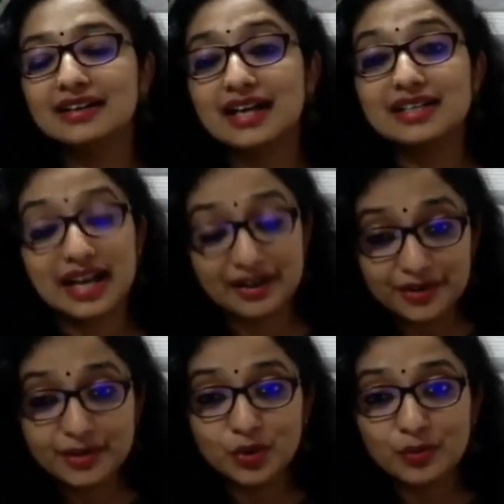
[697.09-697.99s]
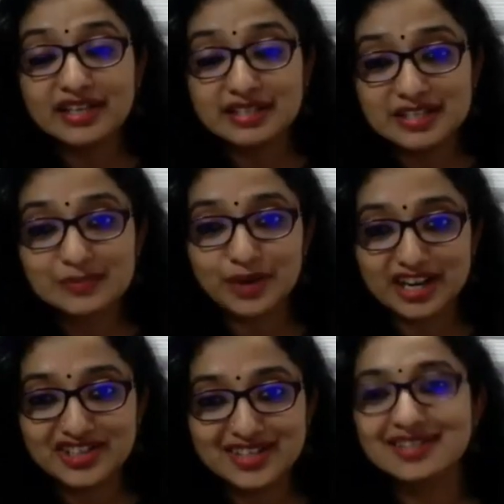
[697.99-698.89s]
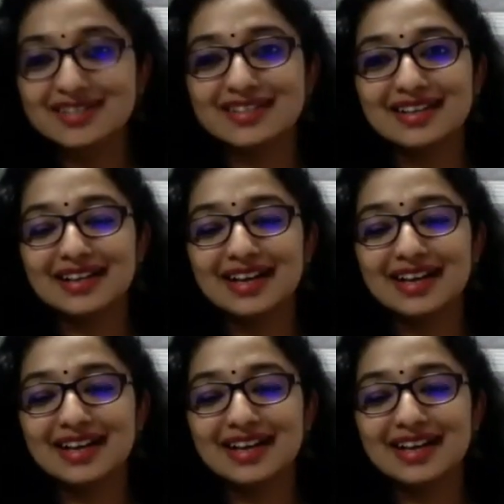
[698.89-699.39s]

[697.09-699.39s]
that every moment is precious